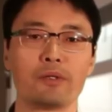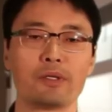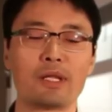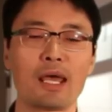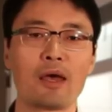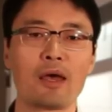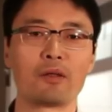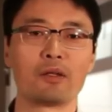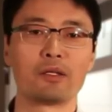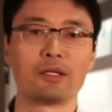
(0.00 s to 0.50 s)

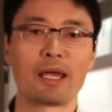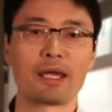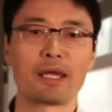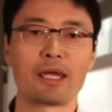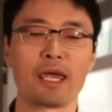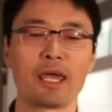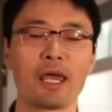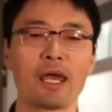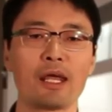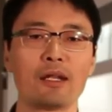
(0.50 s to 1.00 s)
that
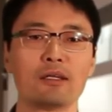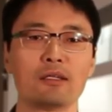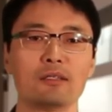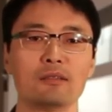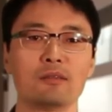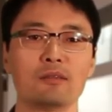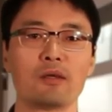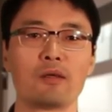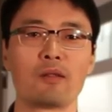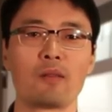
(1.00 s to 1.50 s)
can
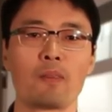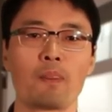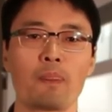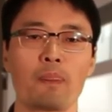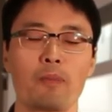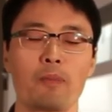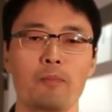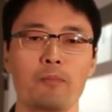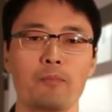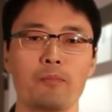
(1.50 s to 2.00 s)

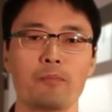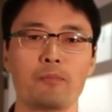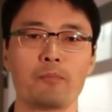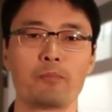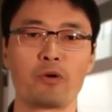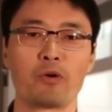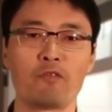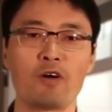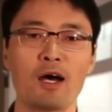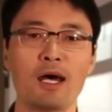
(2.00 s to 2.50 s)

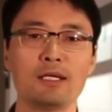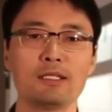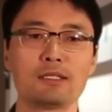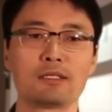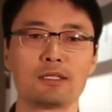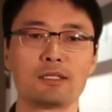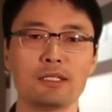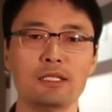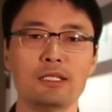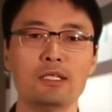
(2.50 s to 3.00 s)
provide
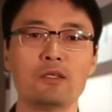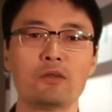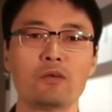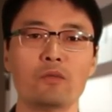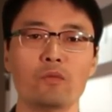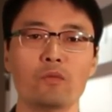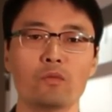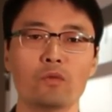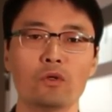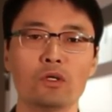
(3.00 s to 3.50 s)
the
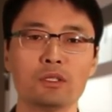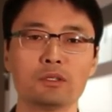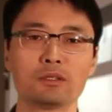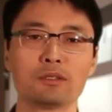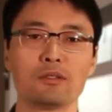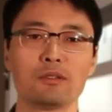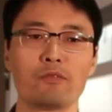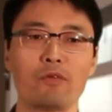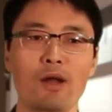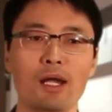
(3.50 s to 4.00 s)

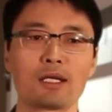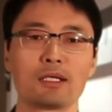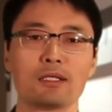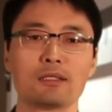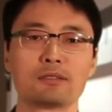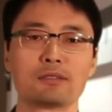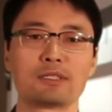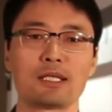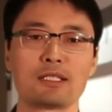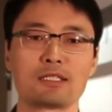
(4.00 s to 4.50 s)
world
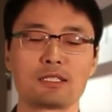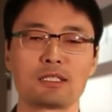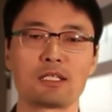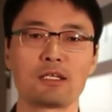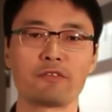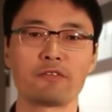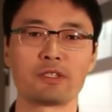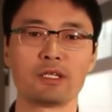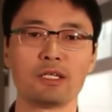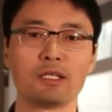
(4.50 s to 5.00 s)
record
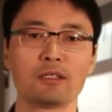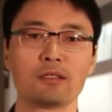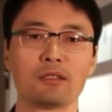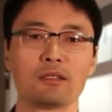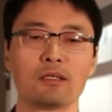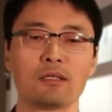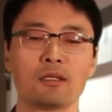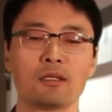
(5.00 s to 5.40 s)
sensitivity